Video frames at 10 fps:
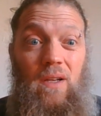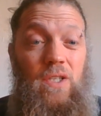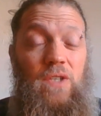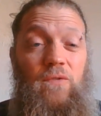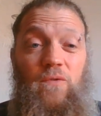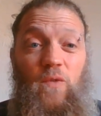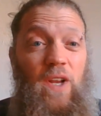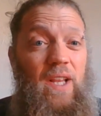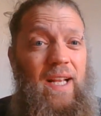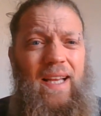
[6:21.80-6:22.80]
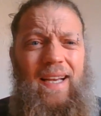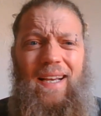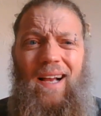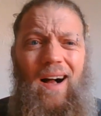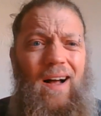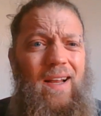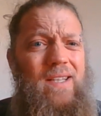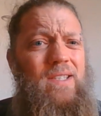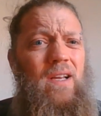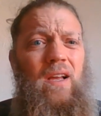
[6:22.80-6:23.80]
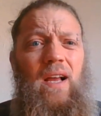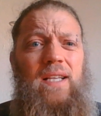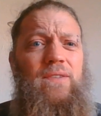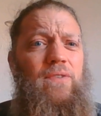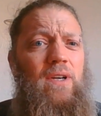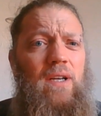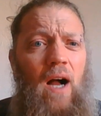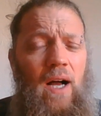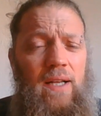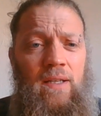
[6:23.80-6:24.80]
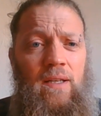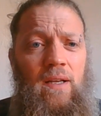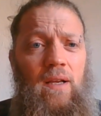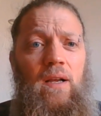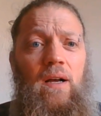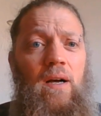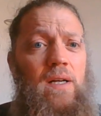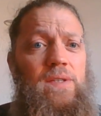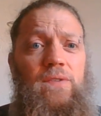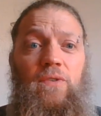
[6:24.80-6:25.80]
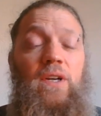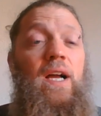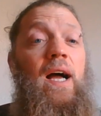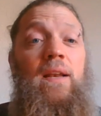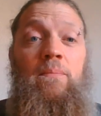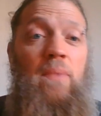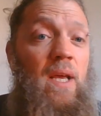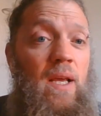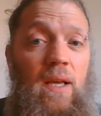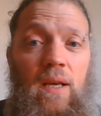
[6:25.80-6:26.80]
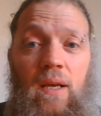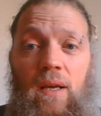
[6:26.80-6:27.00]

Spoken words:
Just feeling like God has forgotten us, forgotten me.